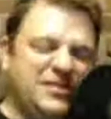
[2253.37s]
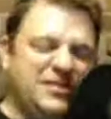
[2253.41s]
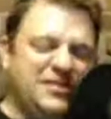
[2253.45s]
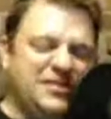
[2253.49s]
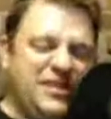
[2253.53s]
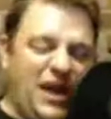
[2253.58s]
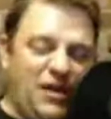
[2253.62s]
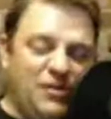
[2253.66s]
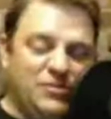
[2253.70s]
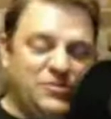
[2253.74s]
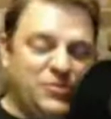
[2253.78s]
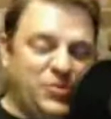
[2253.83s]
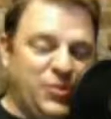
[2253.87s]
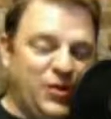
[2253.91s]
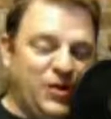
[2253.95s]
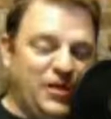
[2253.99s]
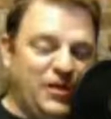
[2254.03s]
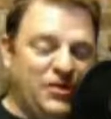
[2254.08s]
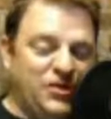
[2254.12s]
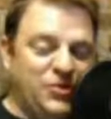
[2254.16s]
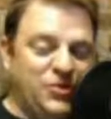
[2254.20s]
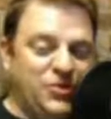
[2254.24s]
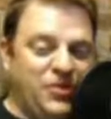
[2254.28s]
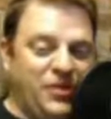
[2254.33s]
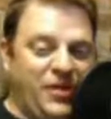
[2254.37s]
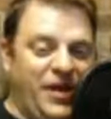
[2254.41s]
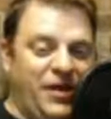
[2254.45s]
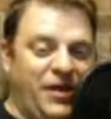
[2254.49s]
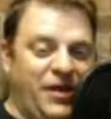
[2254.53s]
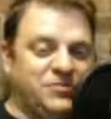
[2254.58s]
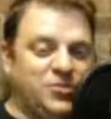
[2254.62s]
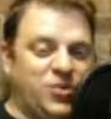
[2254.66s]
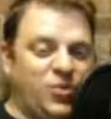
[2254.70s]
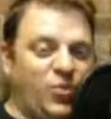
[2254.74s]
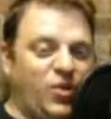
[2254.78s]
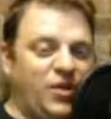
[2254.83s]
that was really cool. And
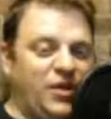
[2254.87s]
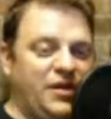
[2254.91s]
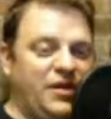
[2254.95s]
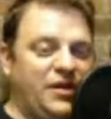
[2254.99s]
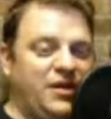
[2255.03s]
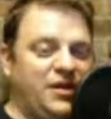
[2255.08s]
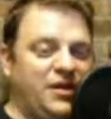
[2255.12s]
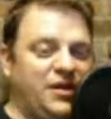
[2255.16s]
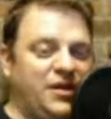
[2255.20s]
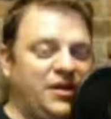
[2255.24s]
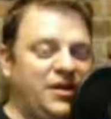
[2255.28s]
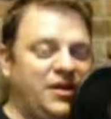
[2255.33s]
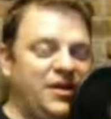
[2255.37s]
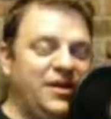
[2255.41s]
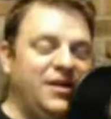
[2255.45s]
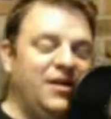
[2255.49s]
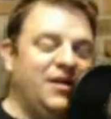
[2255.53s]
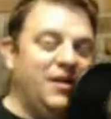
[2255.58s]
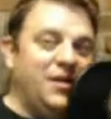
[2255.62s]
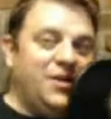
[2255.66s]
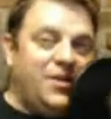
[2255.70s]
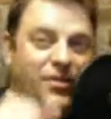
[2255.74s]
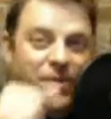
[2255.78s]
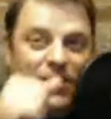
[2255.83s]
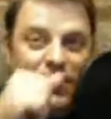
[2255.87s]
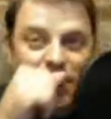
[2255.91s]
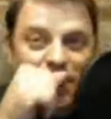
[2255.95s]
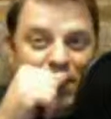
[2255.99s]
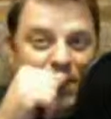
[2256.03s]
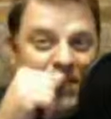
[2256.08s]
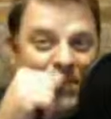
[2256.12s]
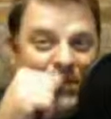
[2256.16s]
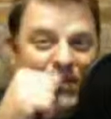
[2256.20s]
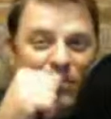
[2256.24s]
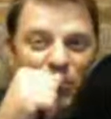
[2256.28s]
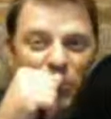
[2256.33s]
that was a really
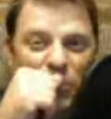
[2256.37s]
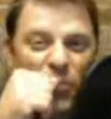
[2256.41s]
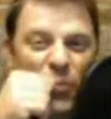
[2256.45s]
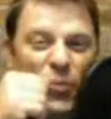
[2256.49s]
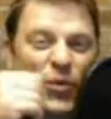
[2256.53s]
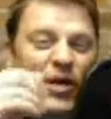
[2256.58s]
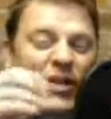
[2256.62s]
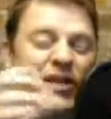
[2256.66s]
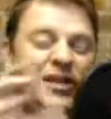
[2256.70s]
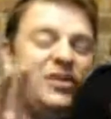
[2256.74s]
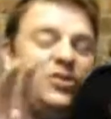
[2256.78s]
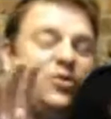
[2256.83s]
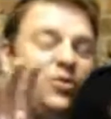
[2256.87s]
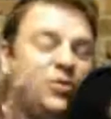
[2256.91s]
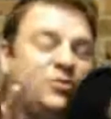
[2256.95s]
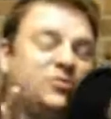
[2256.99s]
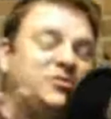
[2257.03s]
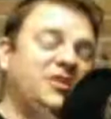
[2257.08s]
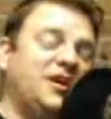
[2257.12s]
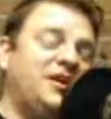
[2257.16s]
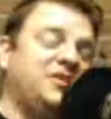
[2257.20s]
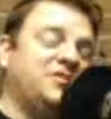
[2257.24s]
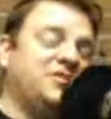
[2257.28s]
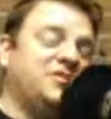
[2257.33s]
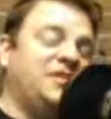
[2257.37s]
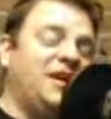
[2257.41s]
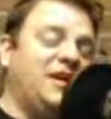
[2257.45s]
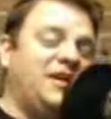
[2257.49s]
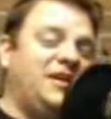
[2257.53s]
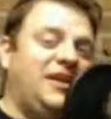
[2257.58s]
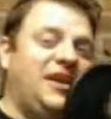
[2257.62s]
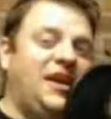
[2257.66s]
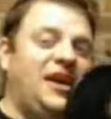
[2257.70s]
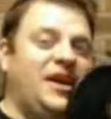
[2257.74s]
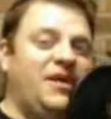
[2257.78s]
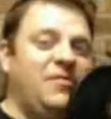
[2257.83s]
really cool touch in
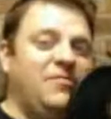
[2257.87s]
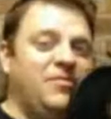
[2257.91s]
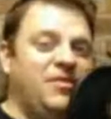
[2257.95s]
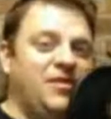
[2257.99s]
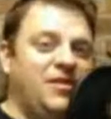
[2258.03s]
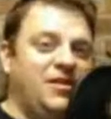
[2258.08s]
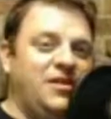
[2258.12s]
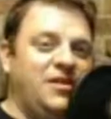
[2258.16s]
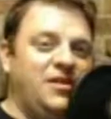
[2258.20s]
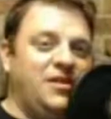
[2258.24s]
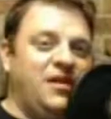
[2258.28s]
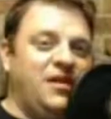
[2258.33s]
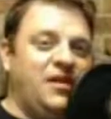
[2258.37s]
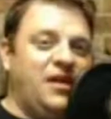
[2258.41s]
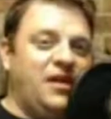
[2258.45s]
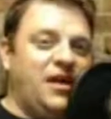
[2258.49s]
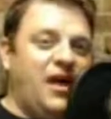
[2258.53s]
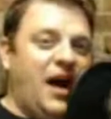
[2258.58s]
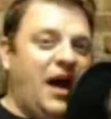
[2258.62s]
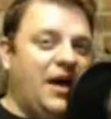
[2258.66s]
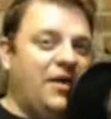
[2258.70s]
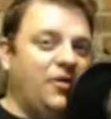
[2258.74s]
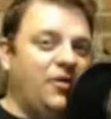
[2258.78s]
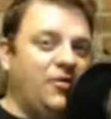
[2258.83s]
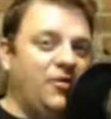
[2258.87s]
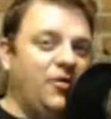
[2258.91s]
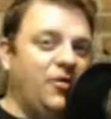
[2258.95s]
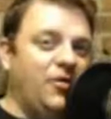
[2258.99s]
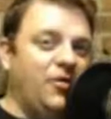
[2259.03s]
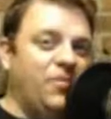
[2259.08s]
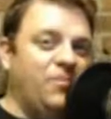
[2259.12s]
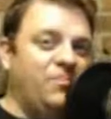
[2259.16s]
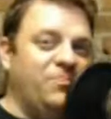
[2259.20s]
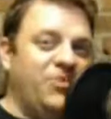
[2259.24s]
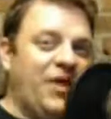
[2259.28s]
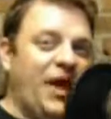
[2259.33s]
that game that I don't
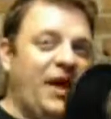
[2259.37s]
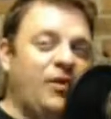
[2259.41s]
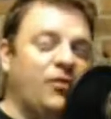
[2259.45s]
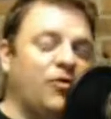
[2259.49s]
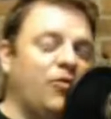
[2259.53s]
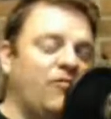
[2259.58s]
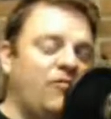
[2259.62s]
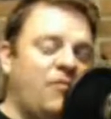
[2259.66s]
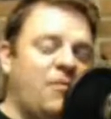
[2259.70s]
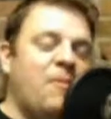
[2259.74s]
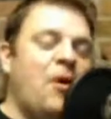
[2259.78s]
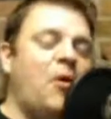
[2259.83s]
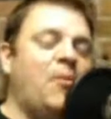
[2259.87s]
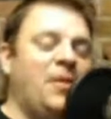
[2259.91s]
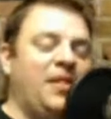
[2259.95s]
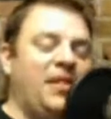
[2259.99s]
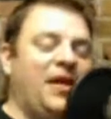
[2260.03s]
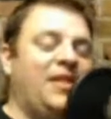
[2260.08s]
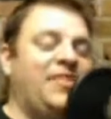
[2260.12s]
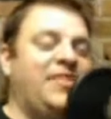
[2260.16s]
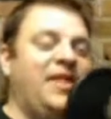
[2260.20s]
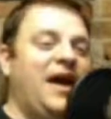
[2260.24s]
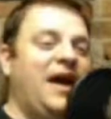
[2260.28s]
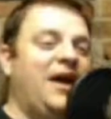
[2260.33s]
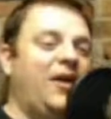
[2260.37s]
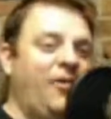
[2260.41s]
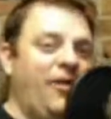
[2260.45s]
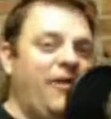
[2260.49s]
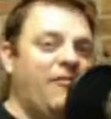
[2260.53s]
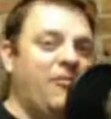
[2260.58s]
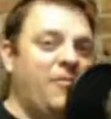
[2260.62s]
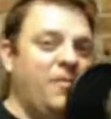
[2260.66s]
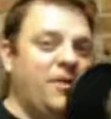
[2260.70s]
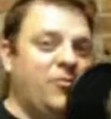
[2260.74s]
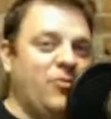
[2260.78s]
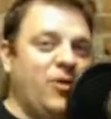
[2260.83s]
know if a moment like that
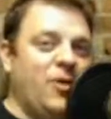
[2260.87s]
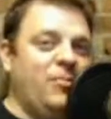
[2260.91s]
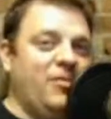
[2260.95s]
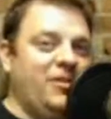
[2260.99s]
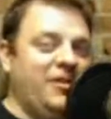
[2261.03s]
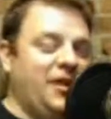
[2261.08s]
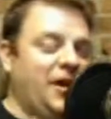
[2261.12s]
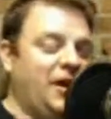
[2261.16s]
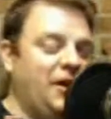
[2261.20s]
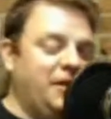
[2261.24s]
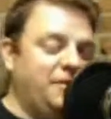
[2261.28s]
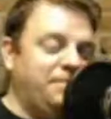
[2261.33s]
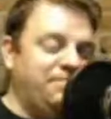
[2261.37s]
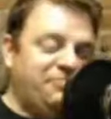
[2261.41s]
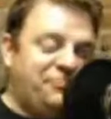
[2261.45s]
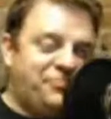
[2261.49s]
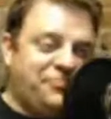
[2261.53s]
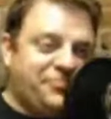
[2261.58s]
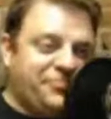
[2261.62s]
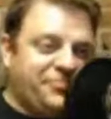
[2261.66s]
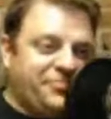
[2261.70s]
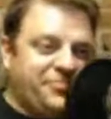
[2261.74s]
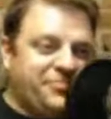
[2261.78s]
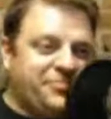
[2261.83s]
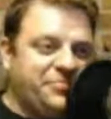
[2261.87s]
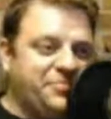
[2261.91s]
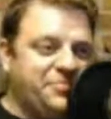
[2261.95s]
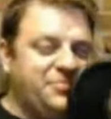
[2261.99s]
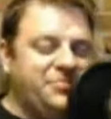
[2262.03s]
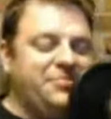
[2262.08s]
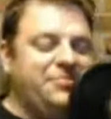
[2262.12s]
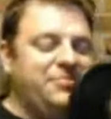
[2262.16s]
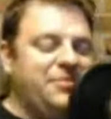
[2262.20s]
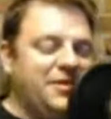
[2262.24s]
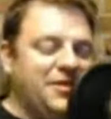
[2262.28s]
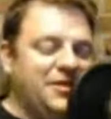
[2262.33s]
will ever be replicated
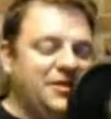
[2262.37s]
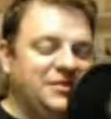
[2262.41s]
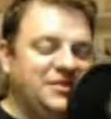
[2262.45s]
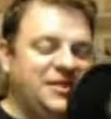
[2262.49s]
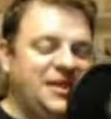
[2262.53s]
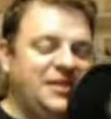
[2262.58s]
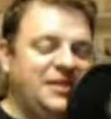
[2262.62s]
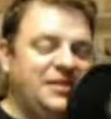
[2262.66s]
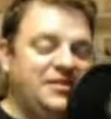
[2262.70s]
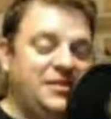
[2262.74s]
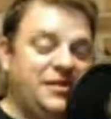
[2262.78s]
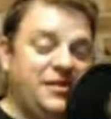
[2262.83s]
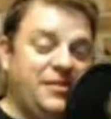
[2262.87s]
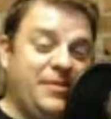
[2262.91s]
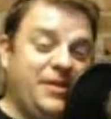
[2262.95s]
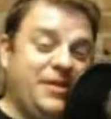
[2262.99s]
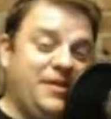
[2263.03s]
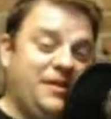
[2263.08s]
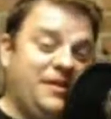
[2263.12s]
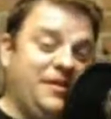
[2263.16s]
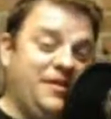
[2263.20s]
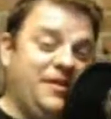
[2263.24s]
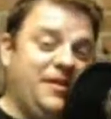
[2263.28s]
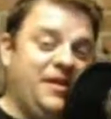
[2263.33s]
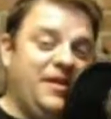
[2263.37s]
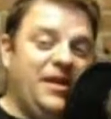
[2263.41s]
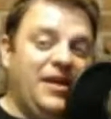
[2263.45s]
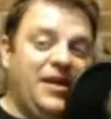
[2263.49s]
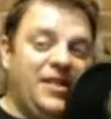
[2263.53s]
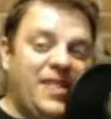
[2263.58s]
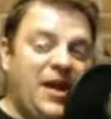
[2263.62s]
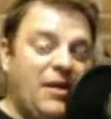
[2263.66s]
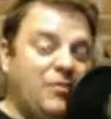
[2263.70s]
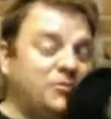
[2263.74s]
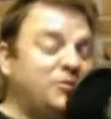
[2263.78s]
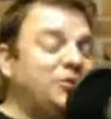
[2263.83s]
because that
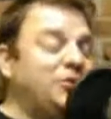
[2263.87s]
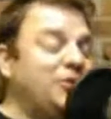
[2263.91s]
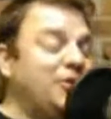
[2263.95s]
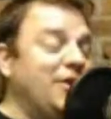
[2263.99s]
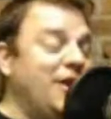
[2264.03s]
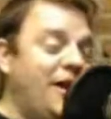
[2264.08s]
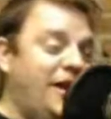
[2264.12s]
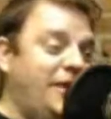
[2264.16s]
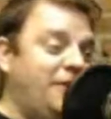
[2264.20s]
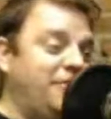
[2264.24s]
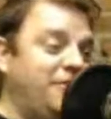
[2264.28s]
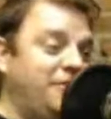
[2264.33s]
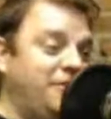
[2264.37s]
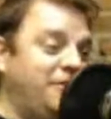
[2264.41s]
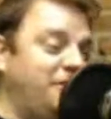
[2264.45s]
was creative.